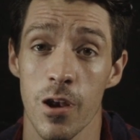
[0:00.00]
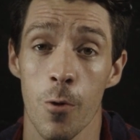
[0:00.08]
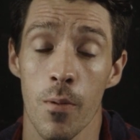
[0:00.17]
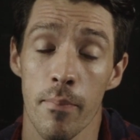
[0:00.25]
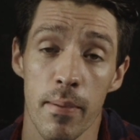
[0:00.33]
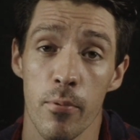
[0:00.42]

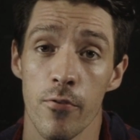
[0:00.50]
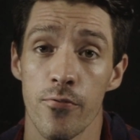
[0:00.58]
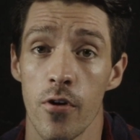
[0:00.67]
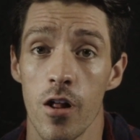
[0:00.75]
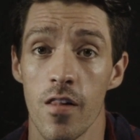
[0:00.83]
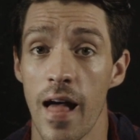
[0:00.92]
When people
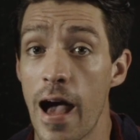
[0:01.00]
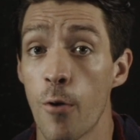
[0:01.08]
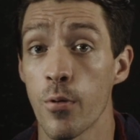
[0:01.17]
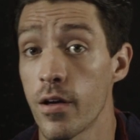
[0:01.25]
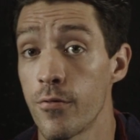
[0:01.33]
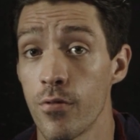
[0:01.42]
fall
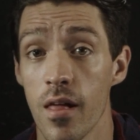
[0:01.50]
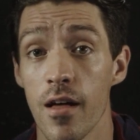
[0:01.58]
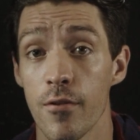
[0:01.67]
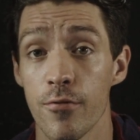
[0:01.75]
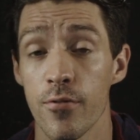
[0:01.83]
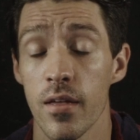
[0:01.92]
out of
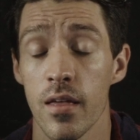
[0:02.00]
love,